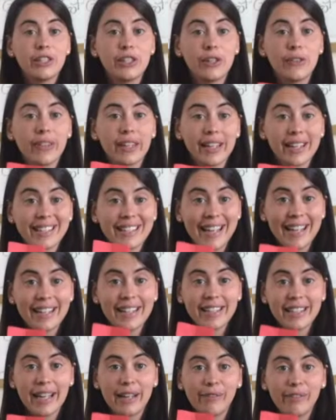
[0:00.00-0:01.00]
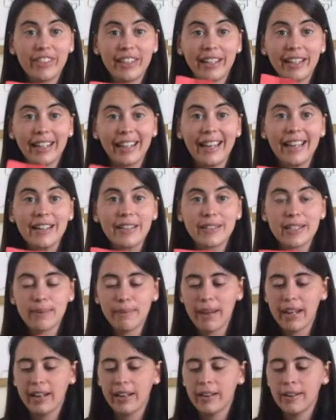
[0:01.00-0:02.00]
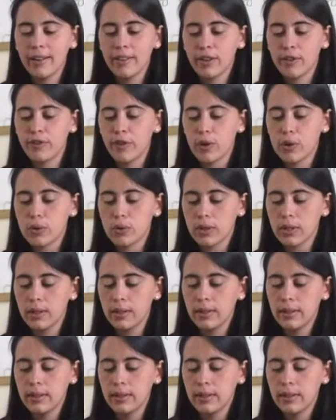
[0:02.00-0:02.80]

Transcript: do the exact same thing again to make another fold.